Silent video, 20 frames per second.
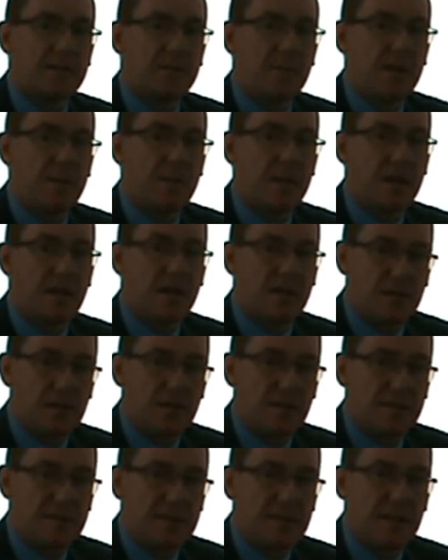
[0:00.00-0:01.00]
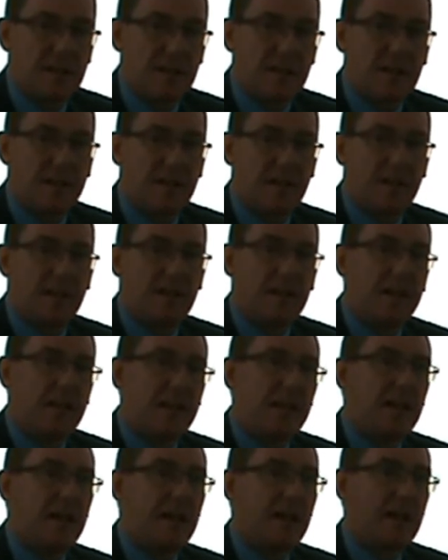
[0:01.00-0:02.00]
It's maybe interesting,
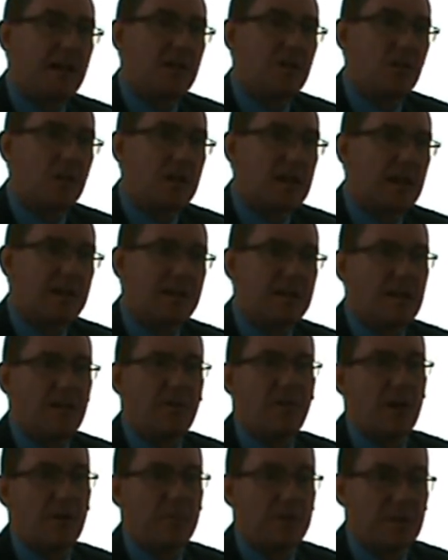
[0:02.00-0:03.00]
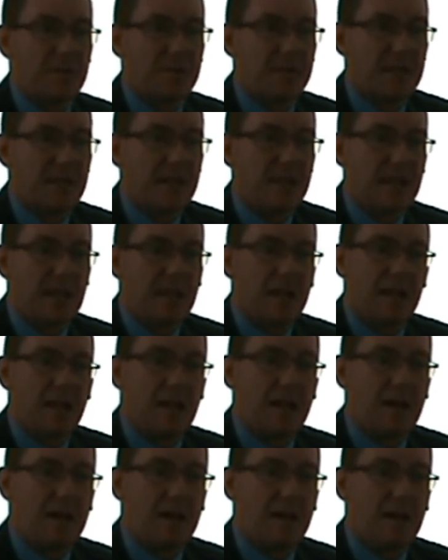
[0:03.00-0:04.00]
and you can develop something."
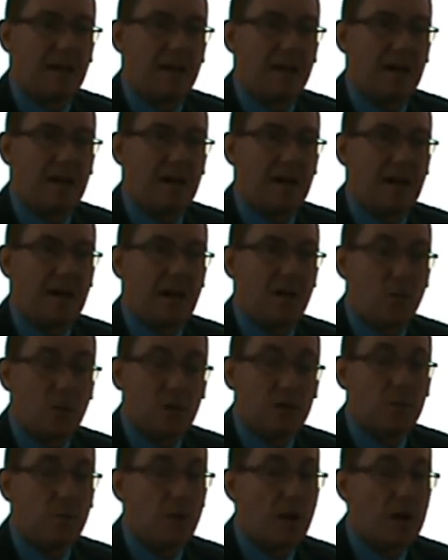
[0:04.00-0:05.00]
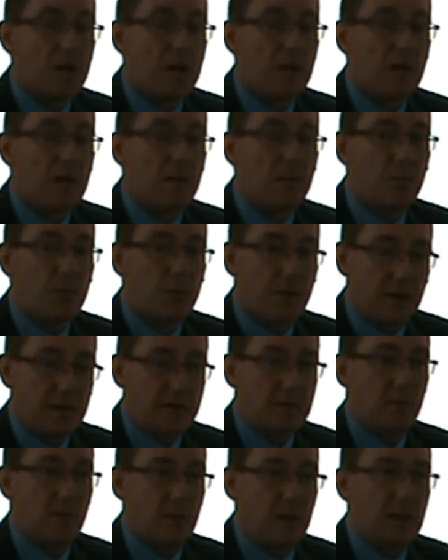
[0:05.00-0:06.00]
I was really
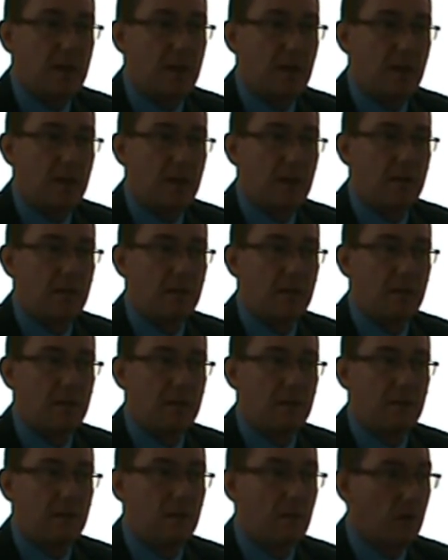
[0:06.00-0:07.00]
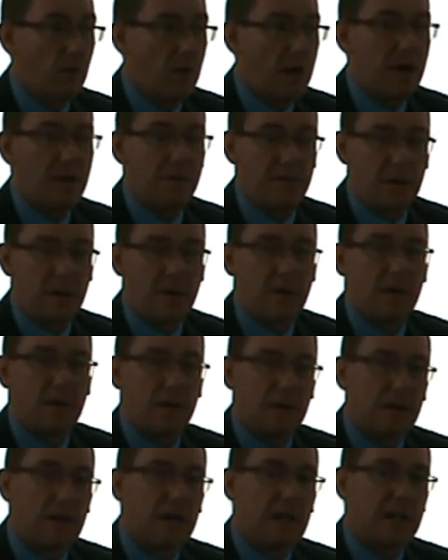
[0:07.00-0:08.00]
impressed when I arrived
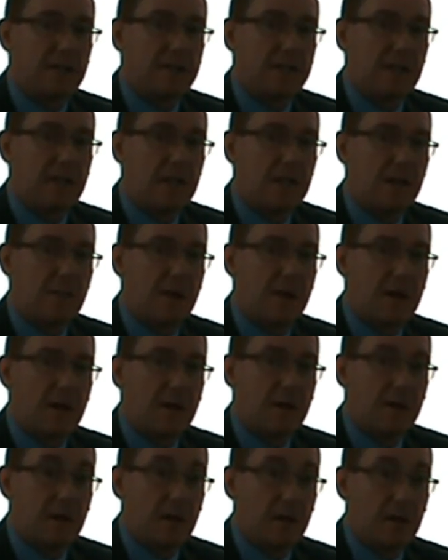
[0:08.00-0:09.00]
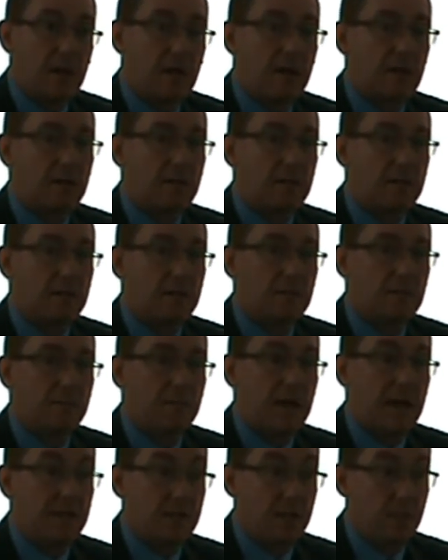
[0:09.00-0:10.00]
at the EMI
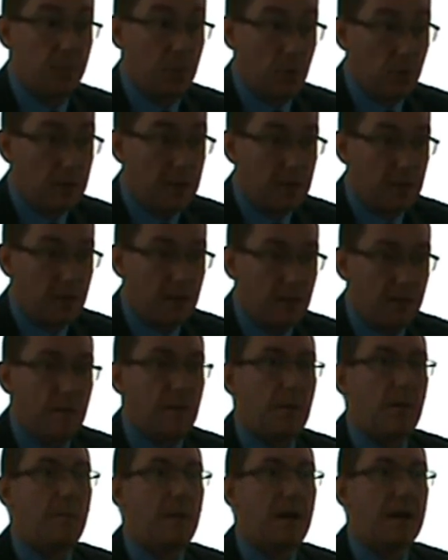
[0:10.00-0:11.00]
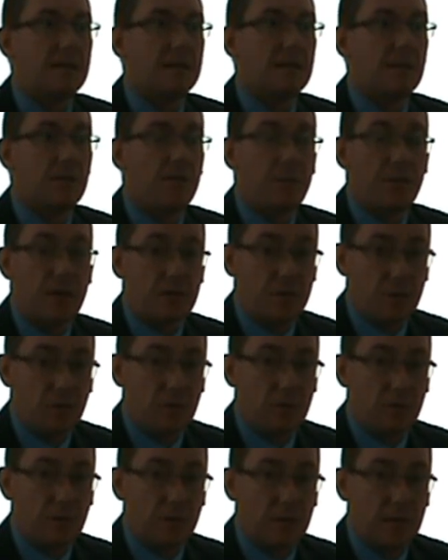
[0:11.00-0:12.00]
by the building, by the
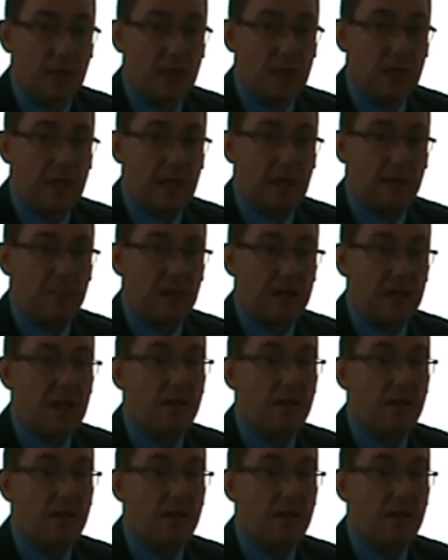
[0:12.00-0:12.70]
infrastructure, and by